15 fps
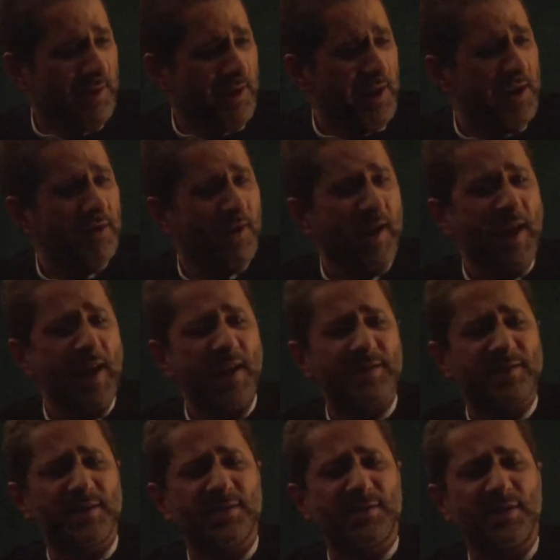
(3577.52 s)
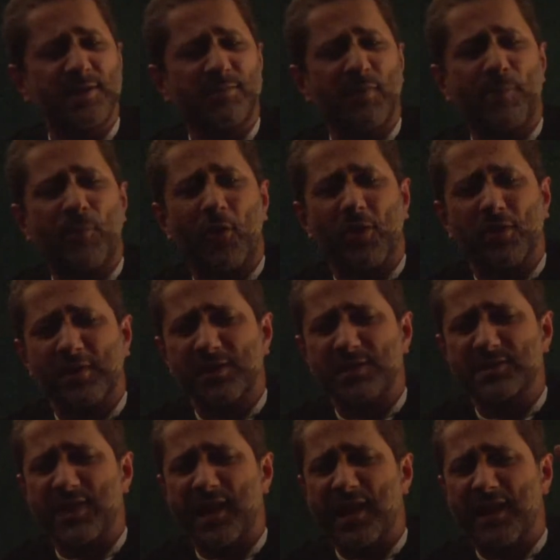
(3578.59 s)
He raises him upon
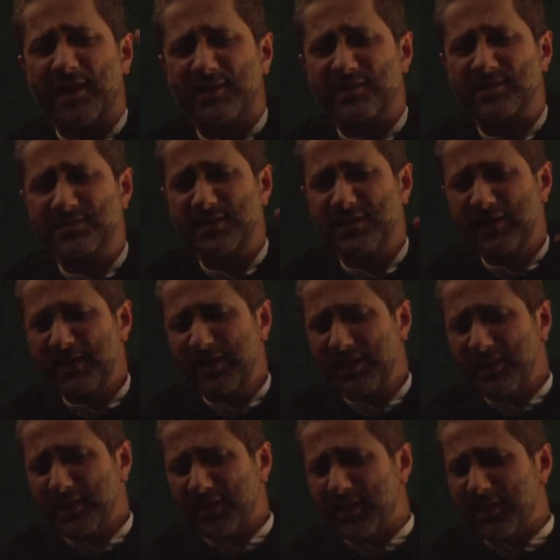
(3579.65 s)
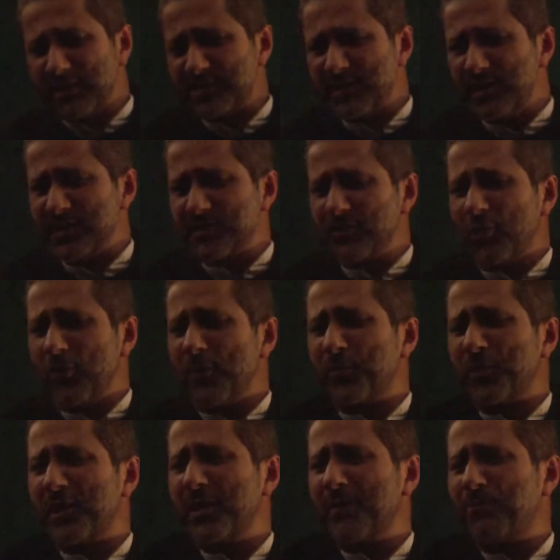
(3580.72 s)
his hands and says, O
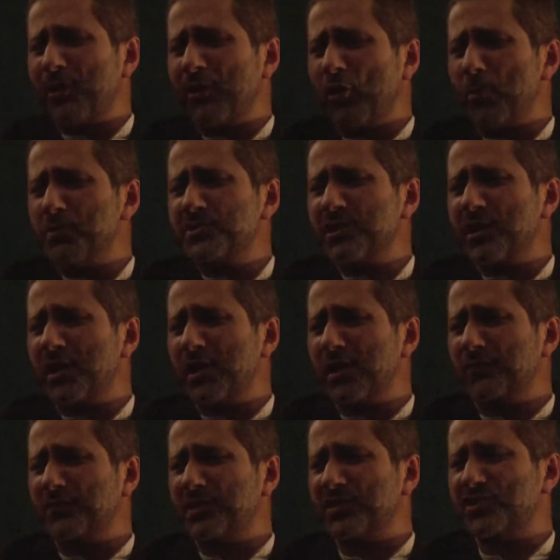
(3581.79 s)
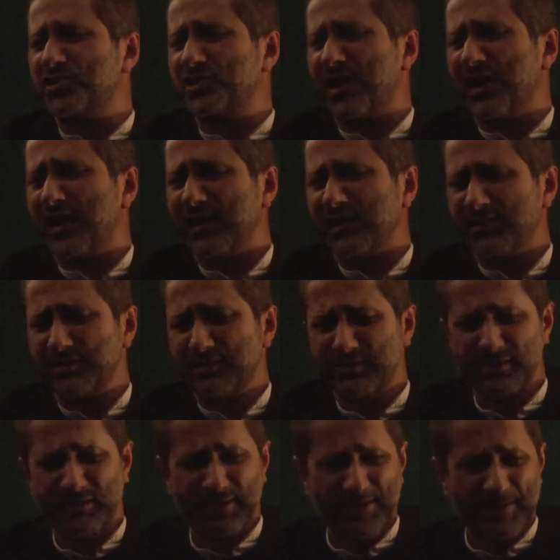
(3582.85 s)
people, observe this child.
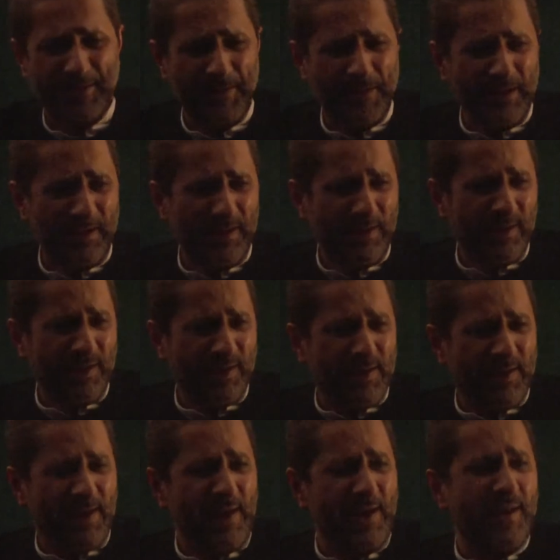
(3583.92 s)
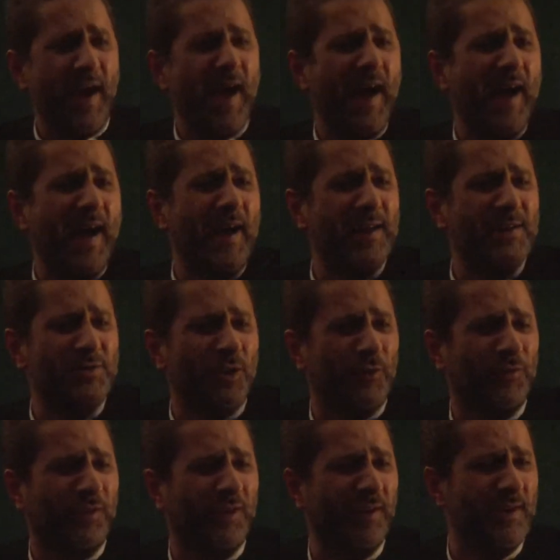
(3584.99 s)
He dies of
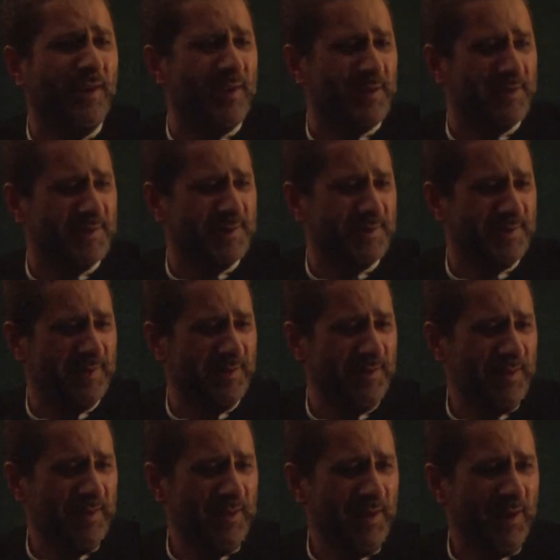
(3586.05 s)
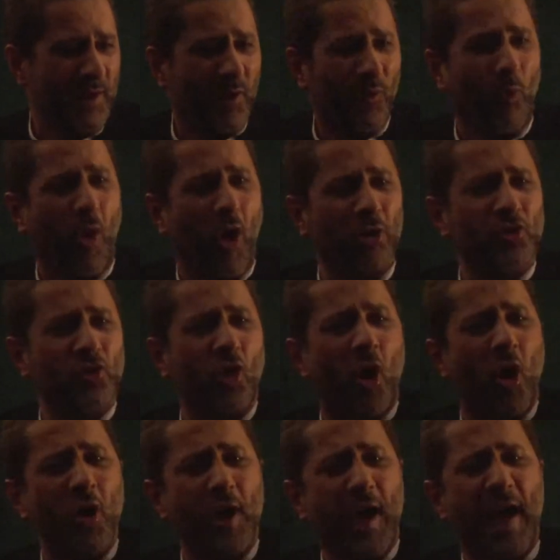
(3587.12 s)
thirst. What
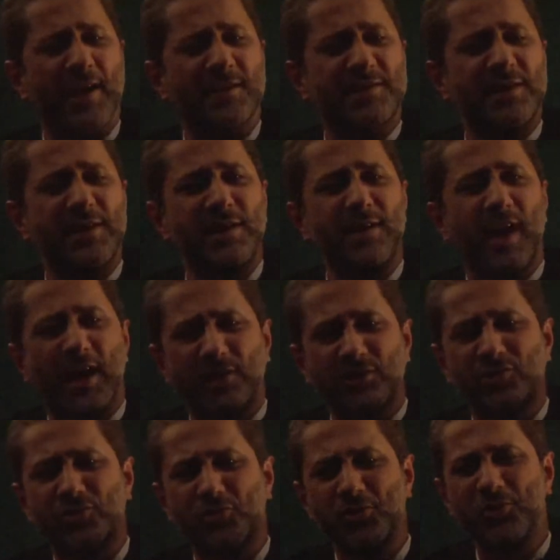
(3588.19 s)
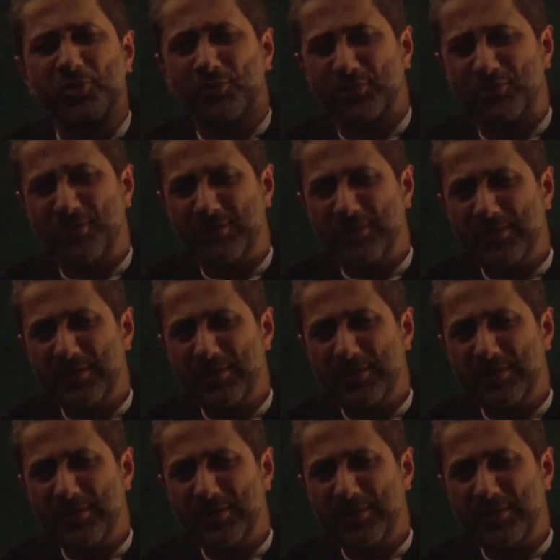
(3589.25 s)
wrong has he done to you?